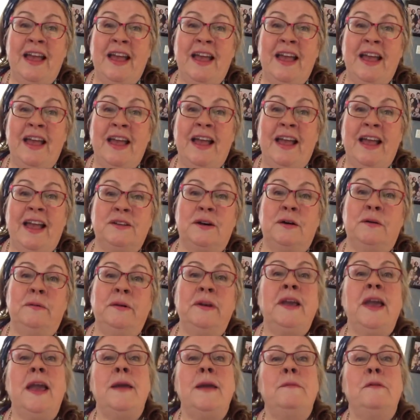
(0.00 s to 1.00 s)
And so
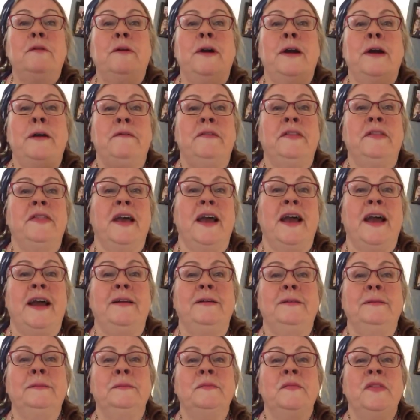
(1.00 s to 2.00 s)
we came away with
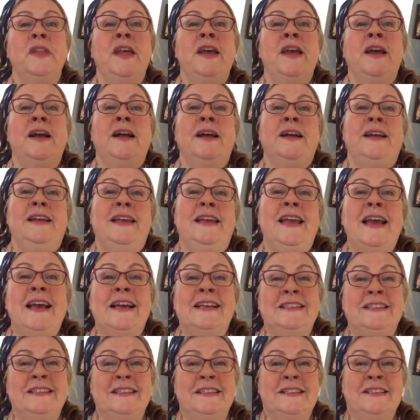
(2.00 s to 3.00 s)
that.
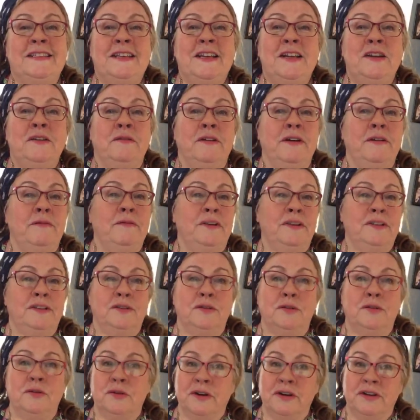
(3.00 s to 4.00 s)
Yes, the scenery was
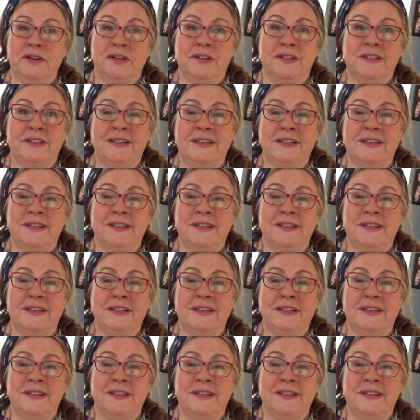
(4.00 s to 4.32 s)
gorgeous.